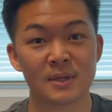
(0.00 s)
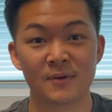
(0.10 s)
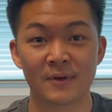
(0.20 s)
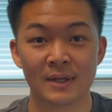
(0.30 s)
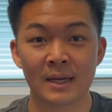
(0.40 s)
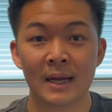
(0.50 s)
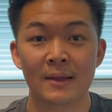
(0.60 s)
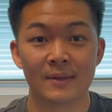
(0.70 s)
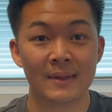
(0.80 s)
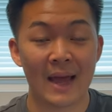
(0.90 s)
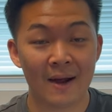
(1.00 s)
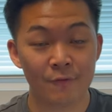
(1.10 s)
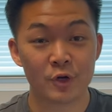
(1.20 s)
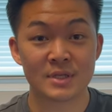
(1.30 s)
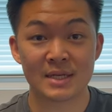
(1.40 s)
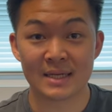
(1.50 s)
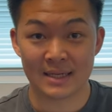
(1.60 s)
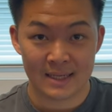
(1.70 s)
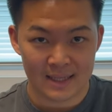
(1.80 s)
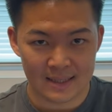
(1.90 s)
to live in than the average
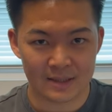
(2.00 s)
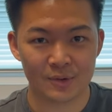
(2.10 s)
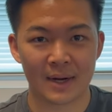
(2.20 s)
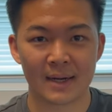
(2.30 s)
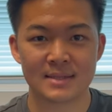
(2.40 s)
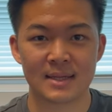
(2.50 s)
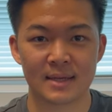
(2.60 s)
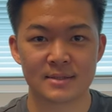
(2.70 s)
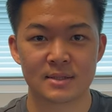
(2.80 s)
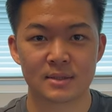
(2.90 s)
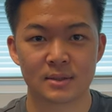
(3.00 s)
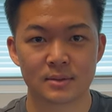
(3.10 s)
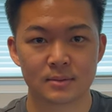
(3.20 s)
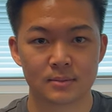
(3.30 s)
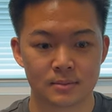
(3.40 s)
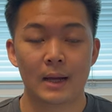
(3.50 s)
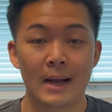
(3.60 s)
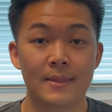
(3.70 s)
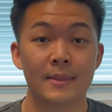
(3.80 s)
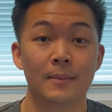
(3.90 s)
city in the United States.
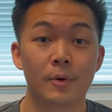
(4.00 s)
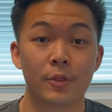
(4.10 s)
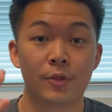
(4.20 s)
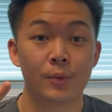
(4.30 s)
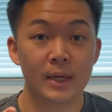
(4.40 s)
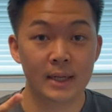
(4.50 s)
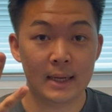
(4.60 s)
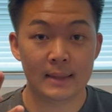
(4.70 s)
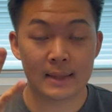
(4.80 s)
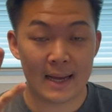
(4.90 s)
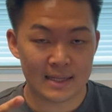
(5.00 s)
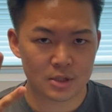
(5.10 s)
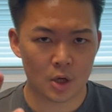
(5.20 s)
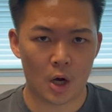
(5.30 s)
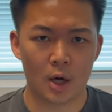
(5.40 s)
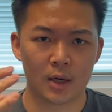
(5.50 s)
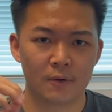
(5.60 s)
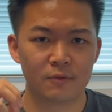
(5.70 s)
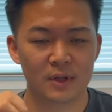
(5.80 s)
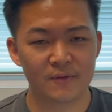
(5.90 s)
And the number three and last con
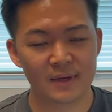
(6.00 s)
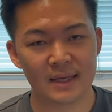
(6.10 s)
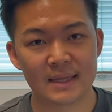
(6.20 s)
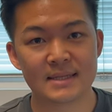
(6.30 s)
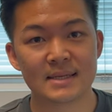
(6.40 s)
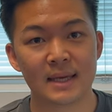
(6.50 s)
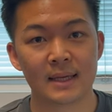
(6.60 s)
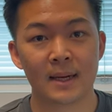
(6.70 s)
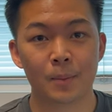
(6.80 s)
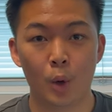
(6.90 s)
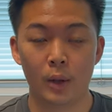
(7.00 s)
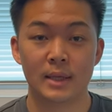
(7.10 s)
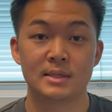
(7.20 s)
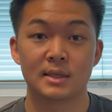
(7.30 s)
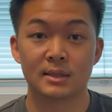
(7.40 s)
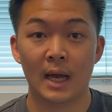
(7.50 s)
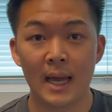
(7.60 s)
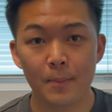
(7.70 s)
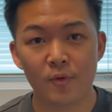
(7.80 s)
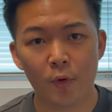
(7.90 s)
of living in San Gabriel is the
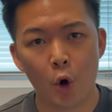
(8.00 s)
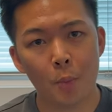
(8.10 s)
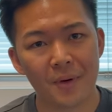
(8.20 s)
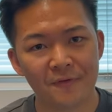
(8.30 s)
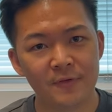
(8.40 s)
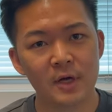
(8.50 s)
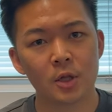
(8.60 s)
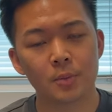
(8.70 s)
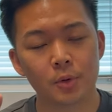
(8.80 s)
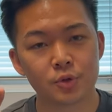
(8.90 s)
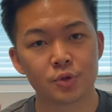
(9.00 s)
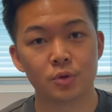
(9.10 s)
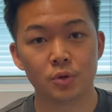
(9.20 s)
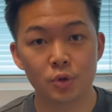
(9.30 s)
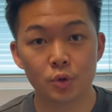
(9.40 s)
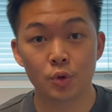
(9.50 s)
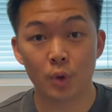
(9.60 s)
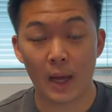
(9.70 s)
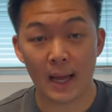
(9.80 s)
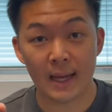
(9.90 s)
type of home available to
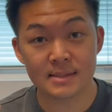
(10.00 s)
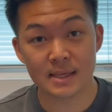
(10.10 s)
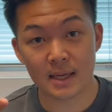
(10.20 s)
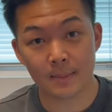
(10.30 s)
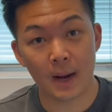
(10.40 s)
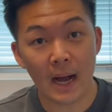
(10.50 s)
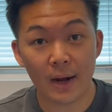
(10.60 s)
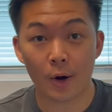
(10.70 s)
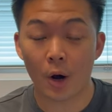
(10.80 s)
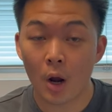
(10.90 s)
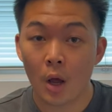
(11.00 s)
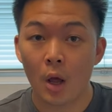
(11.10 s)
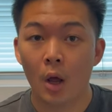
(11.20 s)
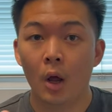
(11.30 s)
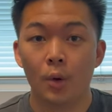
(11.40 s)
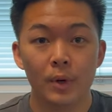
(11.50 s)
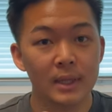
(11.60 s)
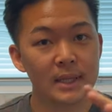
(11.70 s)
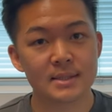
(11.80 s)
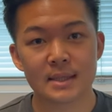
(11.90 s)
you as a buyer.
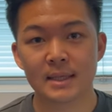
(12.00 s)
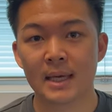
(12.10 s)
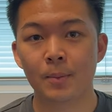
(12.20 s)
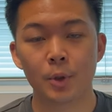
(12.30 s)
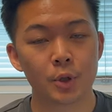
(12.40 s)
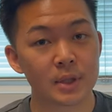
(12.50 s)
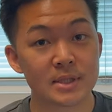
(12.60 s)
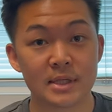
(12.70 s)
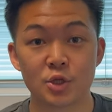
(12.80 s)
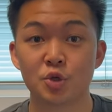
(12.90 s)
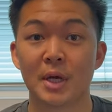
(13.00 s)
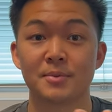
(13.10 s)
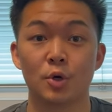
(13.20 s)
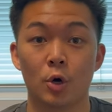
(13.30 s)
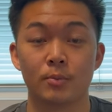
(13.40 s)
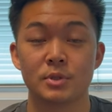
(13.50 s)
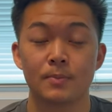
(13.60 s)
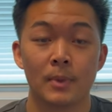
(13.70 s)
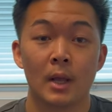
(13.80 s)
Really, in San Gabriel, you're gonna see two types of homes.